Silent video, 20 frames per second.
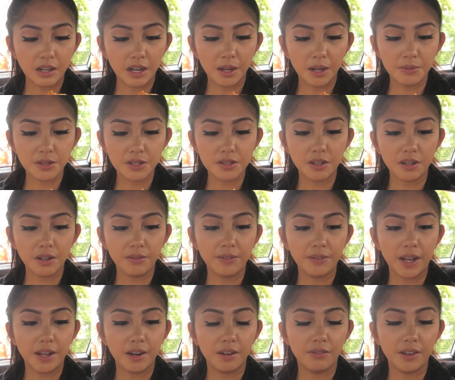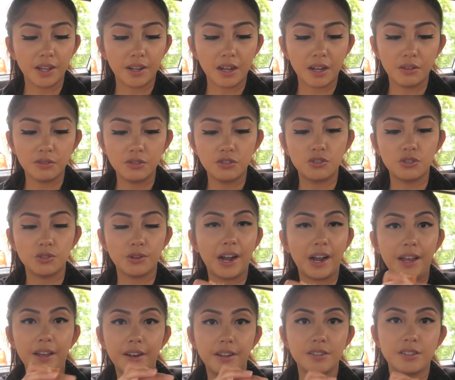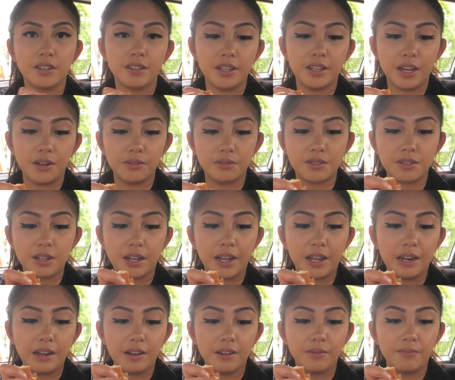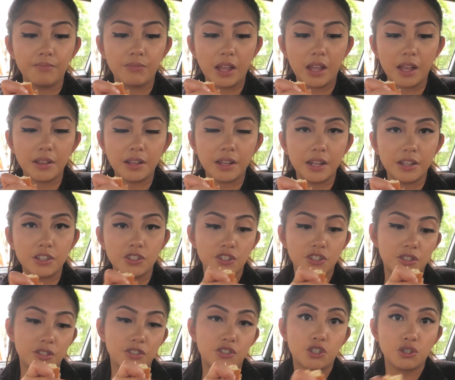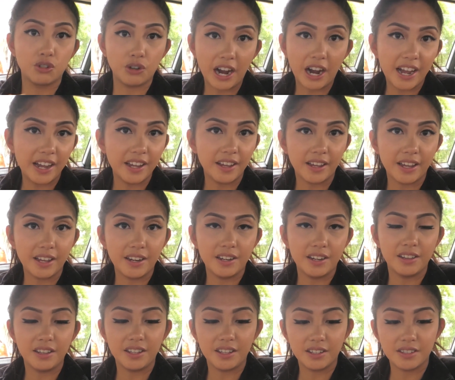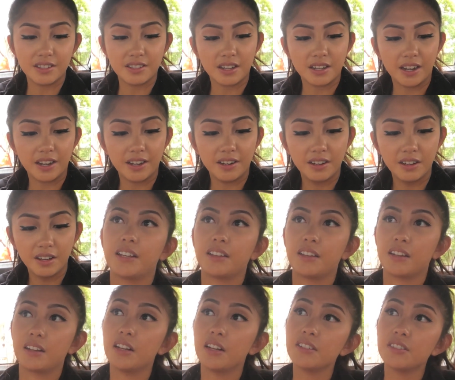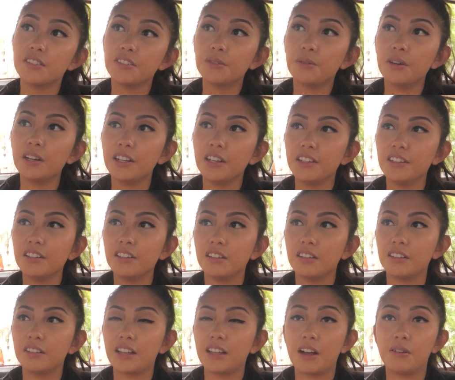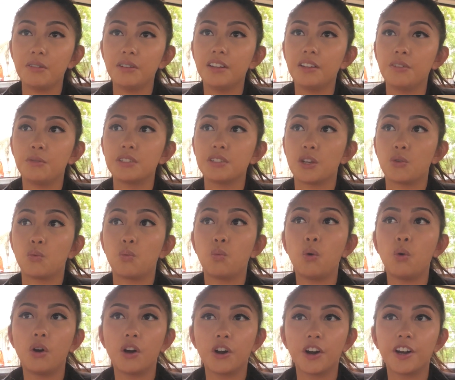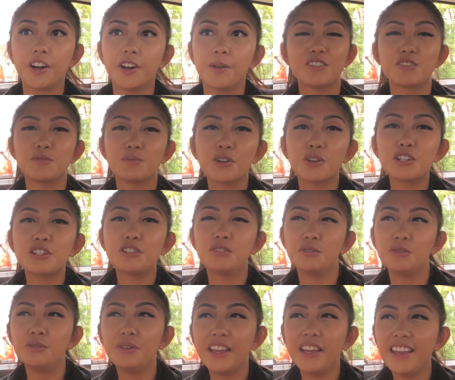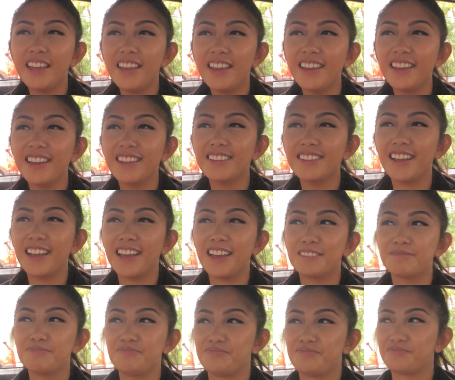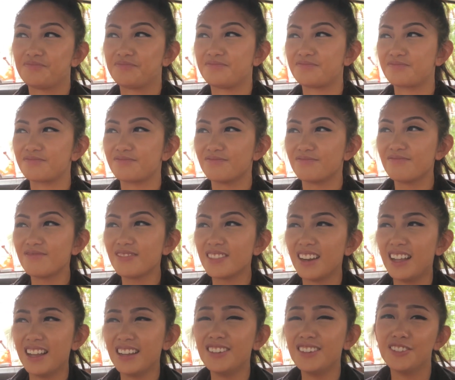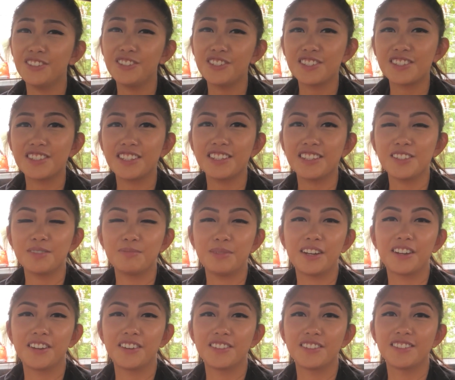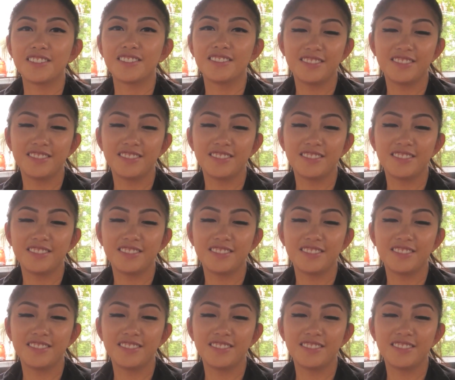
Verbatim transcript: I'm just not a fan of like how dry it is on the outside, and then it's just dry again in the inside. Like the custard one, that one, it was like warm. It was more gooey and like, I don't know, it just tasted better.